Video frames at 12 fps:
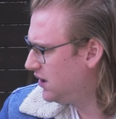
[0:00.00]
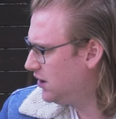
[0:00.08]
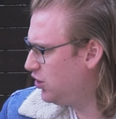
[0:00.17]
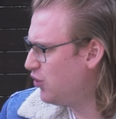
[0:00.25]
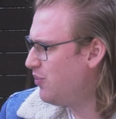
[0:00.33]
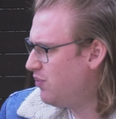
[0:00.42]

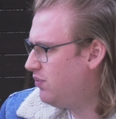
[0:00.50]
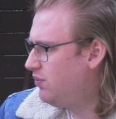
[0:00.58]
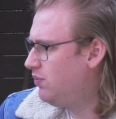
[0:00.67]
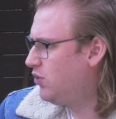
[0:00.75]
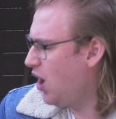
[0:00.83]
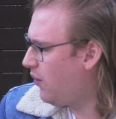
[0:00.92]
You're
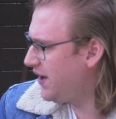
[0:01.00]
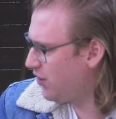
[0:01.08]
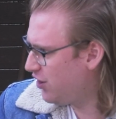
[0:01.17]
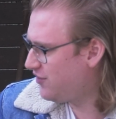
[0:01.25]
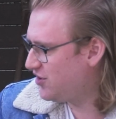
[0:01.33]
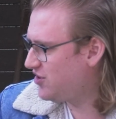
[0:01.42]
going
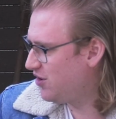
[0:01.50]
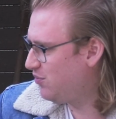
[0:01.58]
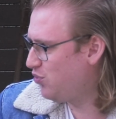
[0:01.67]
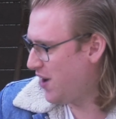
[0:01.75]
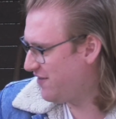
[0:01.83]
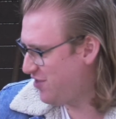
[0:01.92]
over to
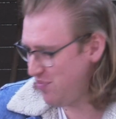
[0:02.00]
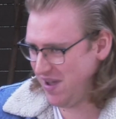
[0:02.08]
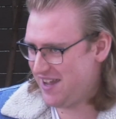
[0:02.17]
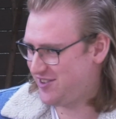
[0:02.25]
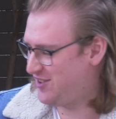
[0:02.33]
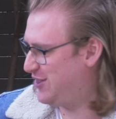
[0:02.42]
one of the
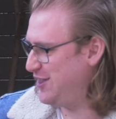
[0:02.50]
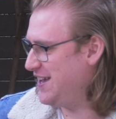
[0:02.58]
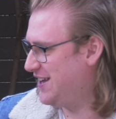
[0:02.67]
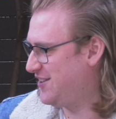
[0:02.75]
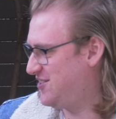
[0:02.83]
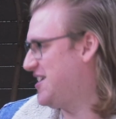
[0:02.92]
biggest
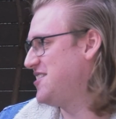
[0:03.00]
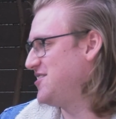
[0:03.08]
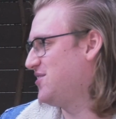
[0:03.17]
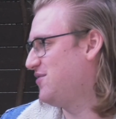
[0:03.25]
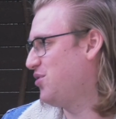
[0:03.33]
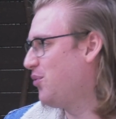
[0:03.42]
theatre
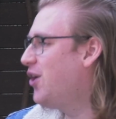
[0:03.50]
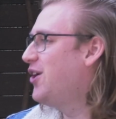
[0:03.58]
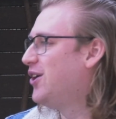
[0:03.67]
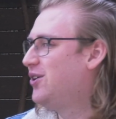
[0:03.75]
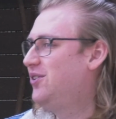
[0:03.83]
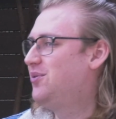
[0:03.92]
centres of the
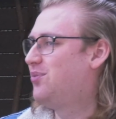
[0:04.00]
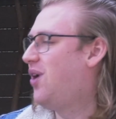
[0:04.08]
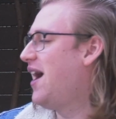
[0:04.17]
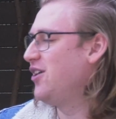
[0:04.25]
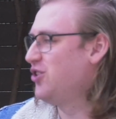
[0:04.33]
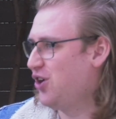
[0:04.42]
world.
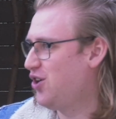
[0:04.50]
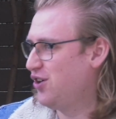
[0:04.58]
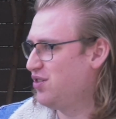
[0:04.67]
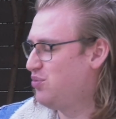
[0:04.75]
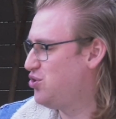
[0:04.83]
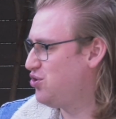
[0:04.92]
Why on earth would